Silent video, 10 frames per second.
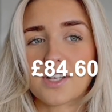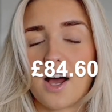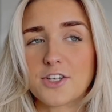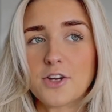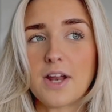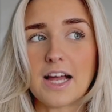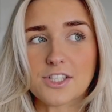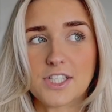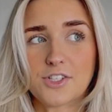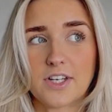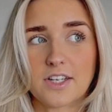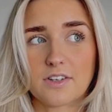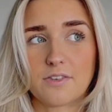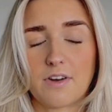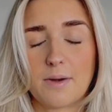I don't actually drink
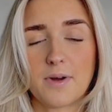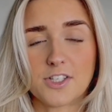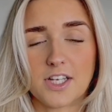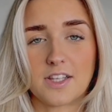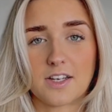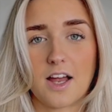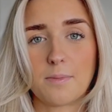very much in the club.